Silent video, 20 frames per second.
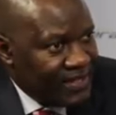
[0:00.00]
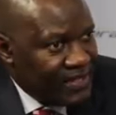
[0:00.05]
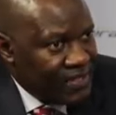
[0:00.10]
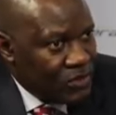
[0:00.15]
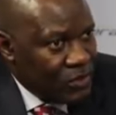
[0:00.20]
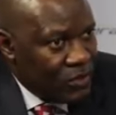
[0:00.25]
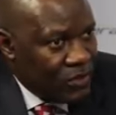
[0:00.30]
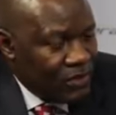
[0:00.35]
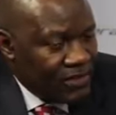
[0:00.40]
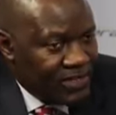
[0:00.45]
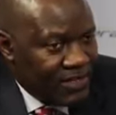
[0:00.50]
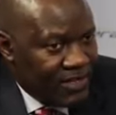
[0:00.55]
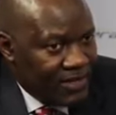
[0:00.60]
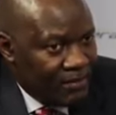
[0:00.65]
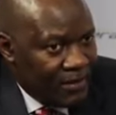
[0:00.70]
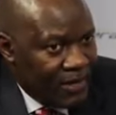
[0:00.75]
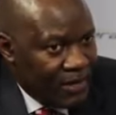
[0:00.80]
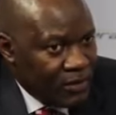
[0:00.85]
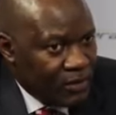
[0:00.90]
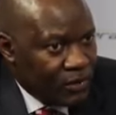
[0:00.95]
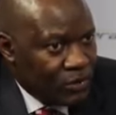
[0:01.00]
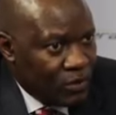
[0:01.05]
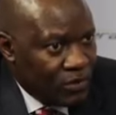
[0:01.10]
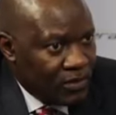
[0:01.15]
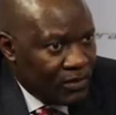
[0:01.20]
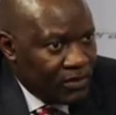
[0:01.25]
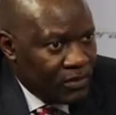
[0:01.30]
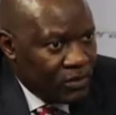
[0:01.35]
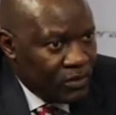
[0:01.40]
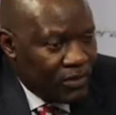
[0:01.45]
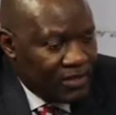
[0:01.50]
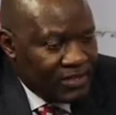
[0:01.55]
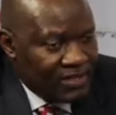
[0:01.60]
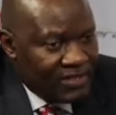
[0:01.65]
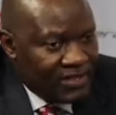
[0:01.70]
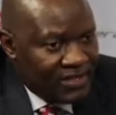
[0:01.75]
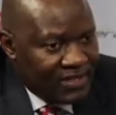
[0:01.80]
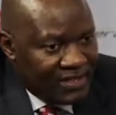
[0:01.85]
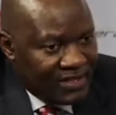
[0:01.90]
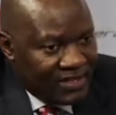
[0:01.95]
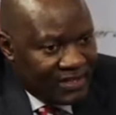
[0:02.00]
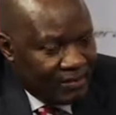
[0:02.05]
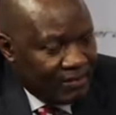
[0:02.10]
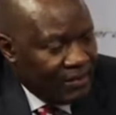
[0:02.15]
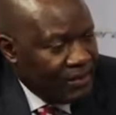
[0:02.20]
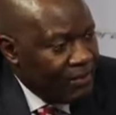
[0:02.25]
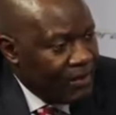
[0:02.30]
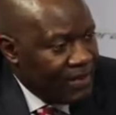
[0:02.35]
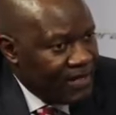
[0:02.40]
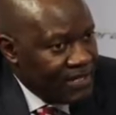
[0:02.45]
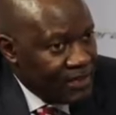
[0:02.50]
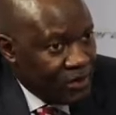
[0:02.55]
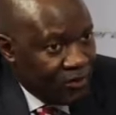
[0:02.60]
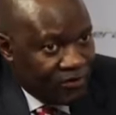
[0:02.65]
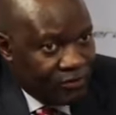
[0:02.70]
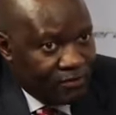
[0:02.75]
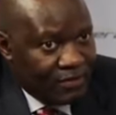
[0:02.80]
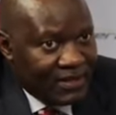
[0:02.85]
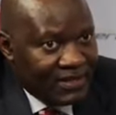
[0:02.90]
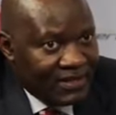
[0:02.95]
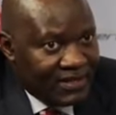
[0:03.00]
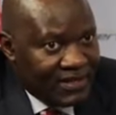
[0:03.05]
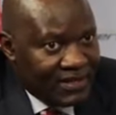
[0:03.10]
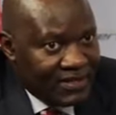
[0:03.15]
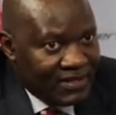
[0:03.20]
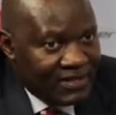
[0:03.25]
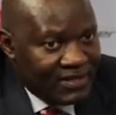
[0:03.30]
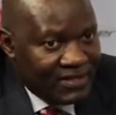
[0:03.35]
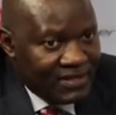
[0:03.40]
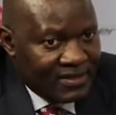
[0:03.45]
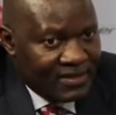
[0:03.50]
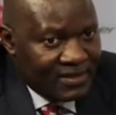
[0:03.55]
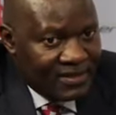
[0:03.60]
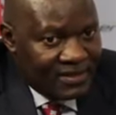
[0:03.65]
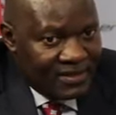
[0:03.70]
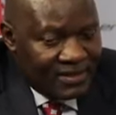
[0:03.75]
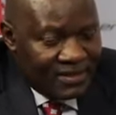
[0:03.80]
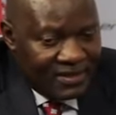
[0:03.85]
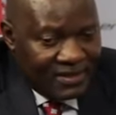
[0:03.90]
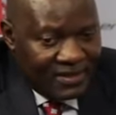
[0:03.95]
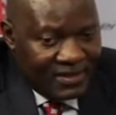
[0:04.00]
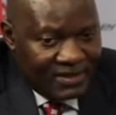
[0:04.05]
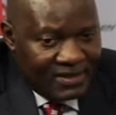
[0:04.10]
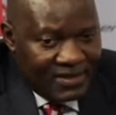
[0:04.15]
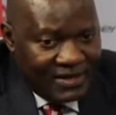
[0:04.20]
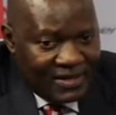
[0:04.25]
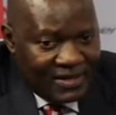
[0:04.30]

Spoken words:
So it's a milestone towards the implementation of smart grid. And